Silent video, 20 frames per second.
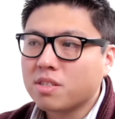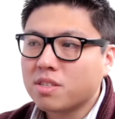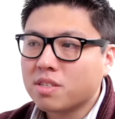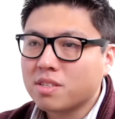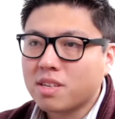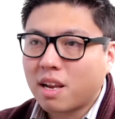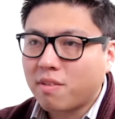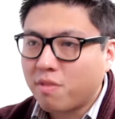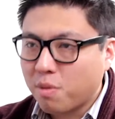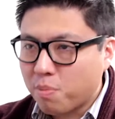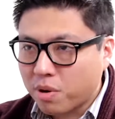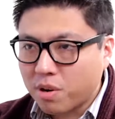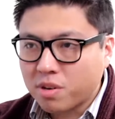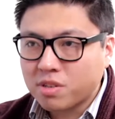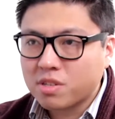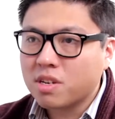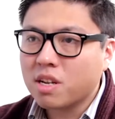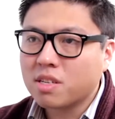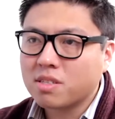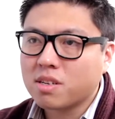just like every
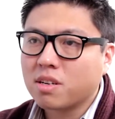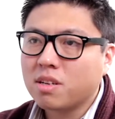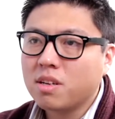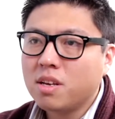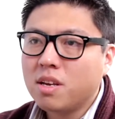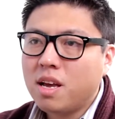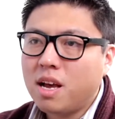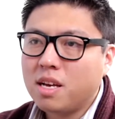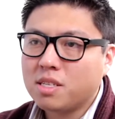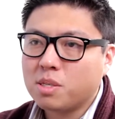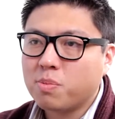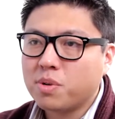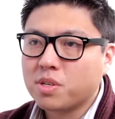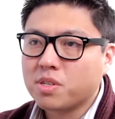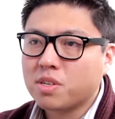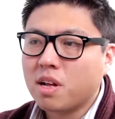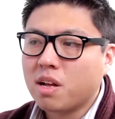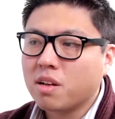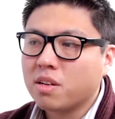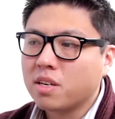person has a
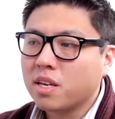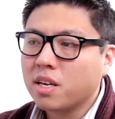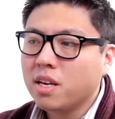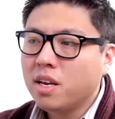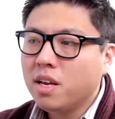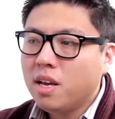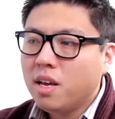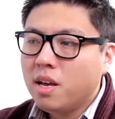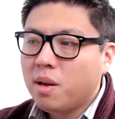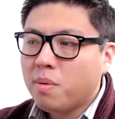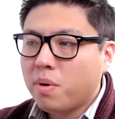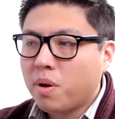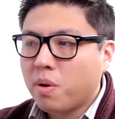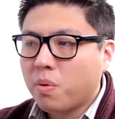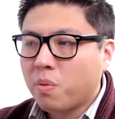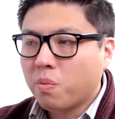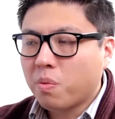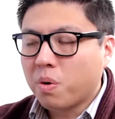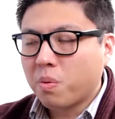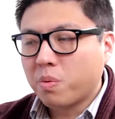personality.
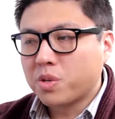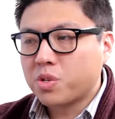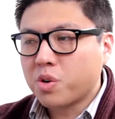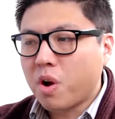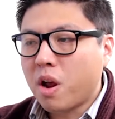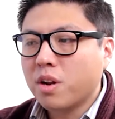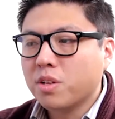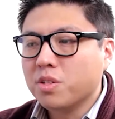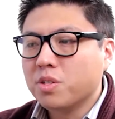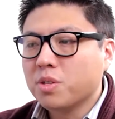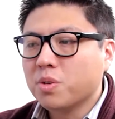what we're trying to